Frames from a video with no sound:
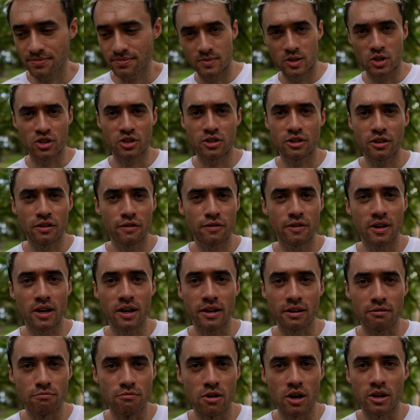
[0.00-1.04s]
Just stuff
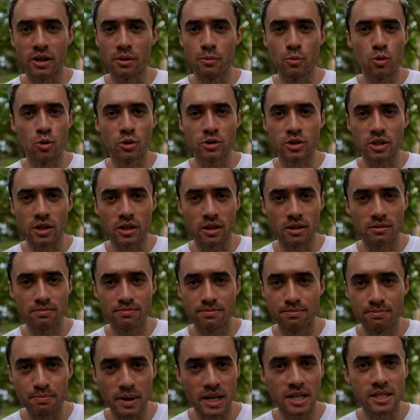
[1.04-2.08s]
like running water,
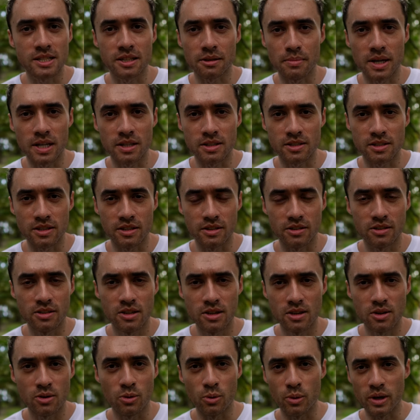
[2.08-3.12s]
basic medicine,
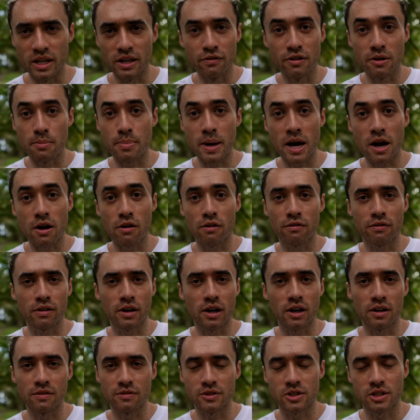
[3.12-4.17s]
or even a pair of
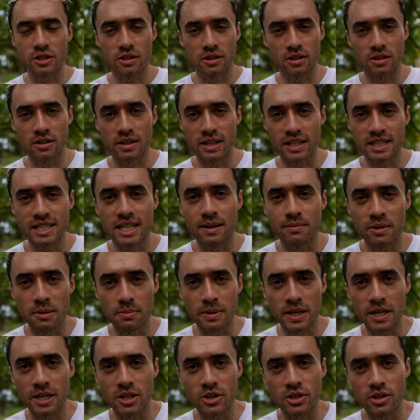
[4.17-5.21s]
gloves to examine a
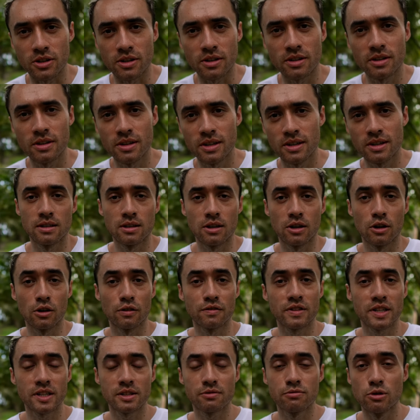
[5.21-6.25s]
patient. A lot of
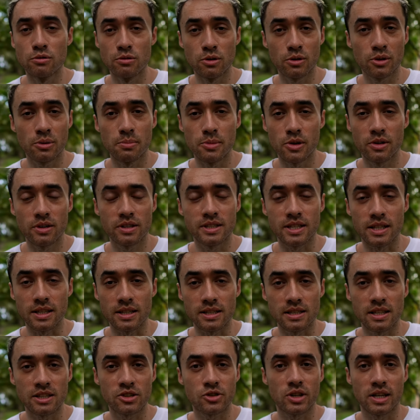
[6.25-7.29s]
these rural
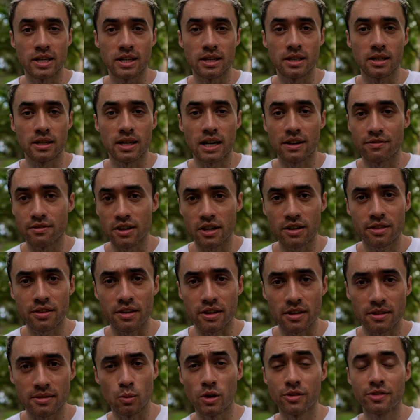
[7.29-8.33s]
communities literally have
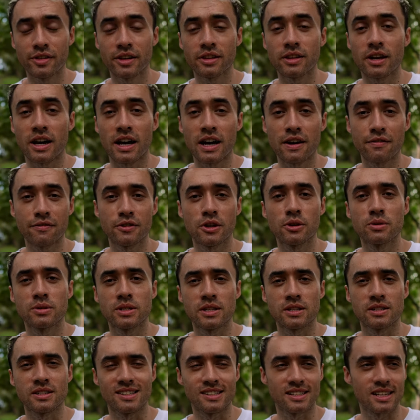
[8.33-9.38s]
nothing. But one thing that I have
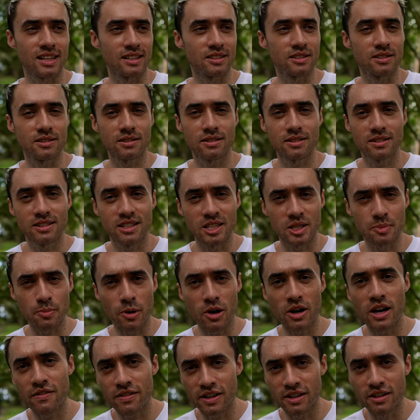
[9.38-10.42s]
noticed is that
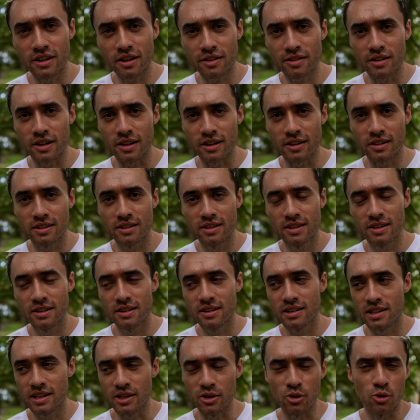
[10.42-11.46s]
despite having nothing,
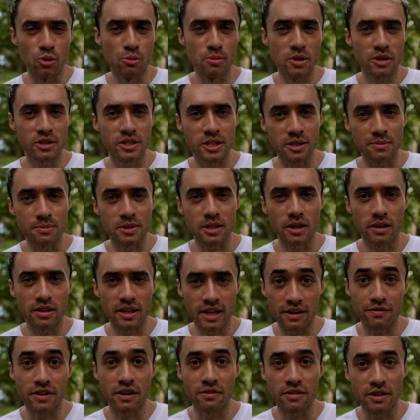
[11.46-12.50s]
it almost seems like they
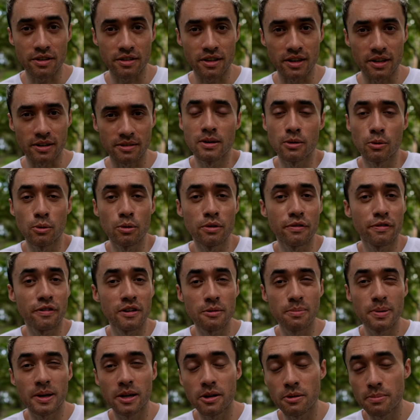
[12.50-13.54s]
have everything. All the
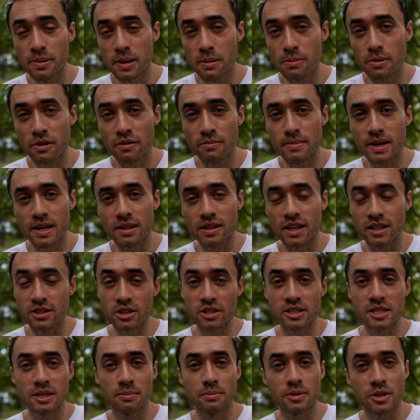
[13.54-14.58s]
Filipino people I've met, they
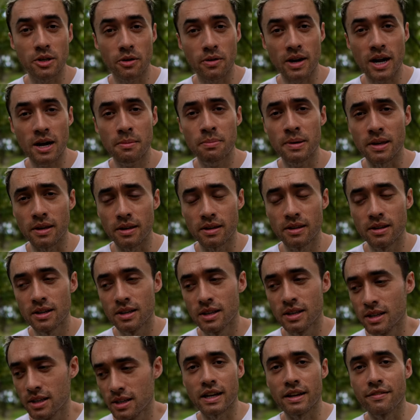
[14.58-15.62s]
just seem so happy.
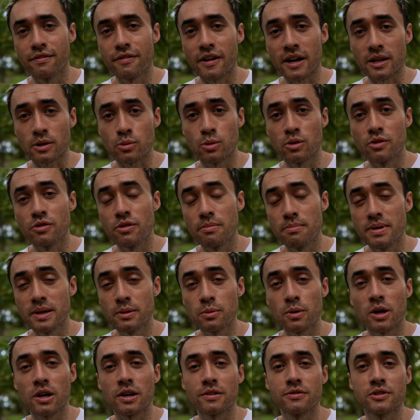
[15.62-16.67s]
In fact, one of the
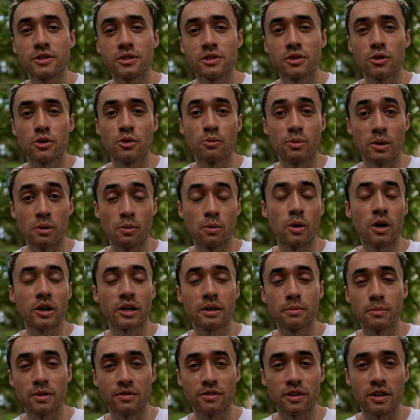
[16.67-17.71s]
midwives who we were
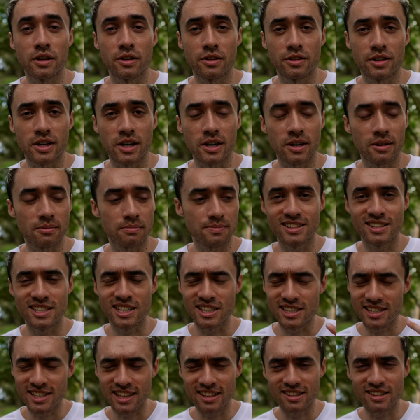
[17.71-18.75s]
working with the other day,
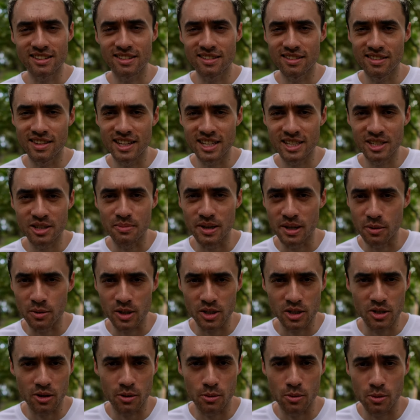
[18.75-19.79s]
she said this to me,
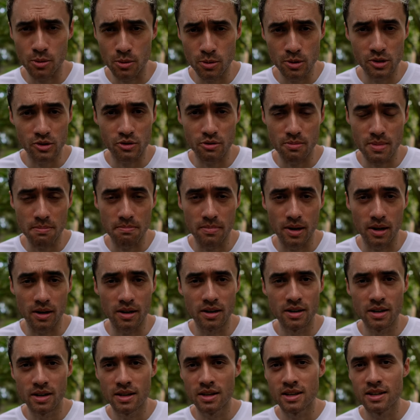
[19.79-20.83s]
which I'll always remember.
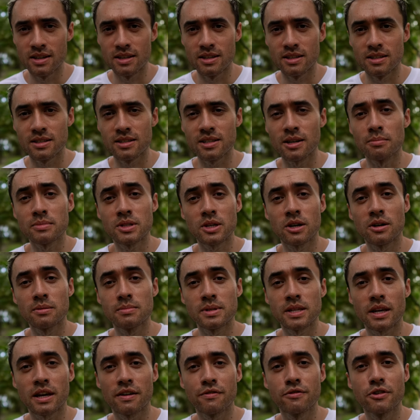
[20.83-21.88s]

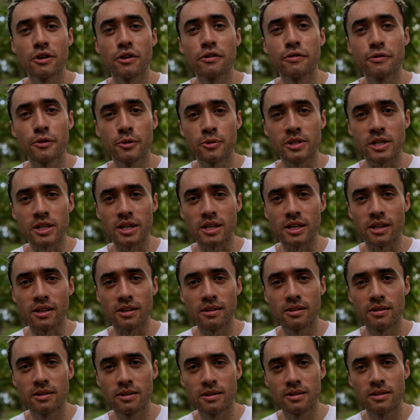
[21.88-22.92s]
Sometimes they have no food to eat,
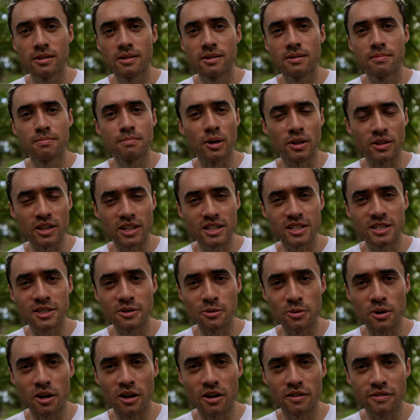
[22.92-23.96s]
but they're
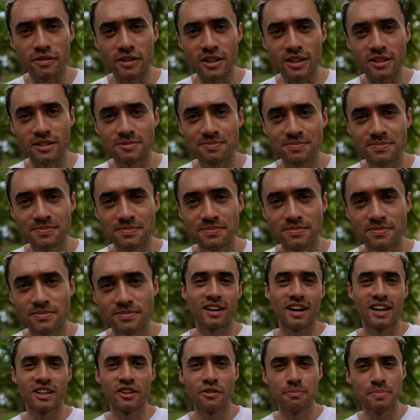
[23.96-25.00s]
still laughing.
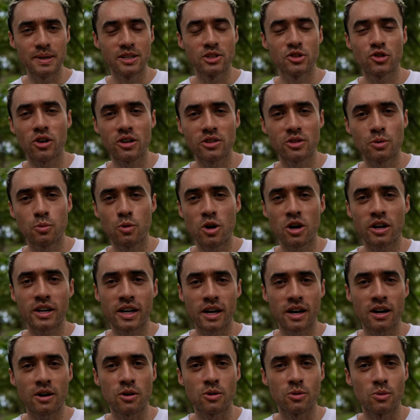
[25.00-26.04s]
And I've been trying to work
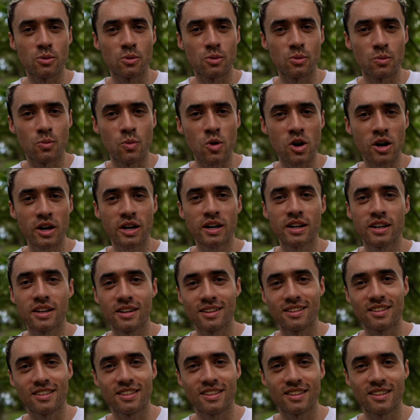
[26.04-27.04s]
out why